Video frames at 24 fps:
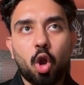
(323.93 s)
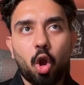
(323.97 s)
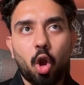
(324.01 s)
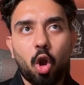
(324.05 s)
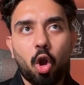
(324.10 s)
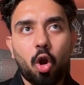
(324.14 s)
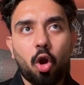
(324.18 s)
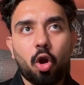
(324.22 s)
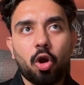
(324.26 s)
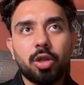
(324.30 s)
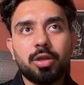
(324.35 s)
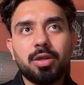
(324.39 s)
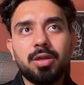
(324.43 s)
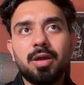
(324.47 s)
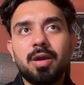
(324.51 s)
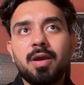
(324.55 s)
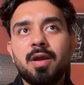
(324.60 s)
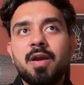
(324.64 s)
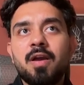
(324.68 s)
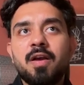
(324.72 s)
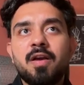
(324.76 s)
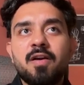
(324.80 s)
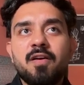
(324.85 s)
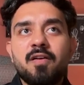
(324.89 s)
on
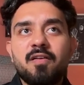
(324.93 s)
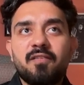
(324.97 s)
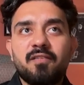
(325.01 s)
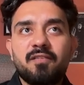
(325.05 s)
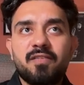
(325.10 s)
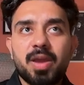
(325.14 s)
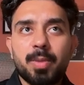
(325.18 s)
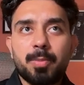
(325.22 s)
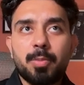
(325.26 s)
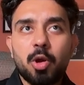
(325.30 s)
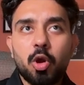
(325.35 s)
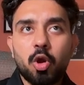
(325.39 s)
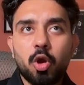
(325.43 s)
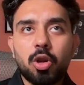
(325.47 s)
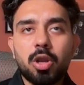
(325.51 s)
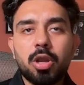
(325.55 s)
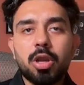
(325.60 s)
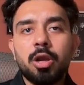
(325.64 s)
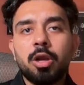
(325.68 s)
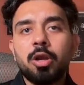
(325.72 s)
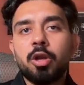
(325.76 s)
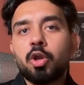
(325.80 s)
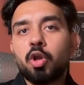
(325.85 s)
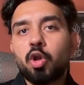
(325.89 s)

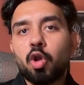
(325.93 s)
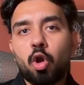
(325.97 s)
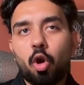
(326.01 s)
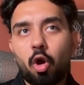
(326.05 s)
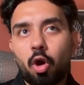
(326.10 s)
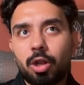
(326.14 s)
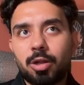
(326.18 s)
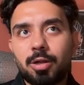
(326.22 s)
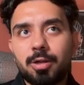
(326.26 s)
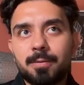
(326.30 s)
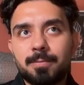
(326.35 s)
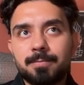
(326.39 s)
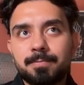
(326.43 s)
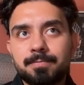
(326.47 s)
webhook call.